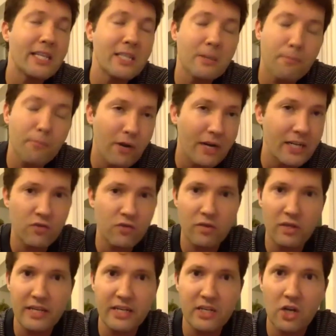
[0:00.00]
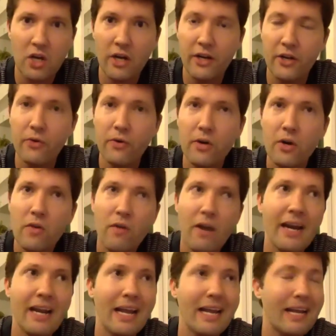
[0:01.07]
a press release on you,
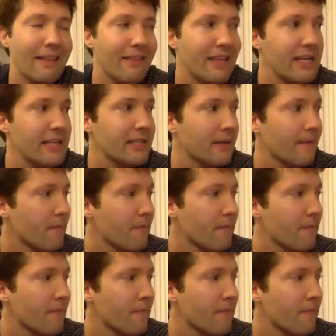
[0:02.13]
right? Like these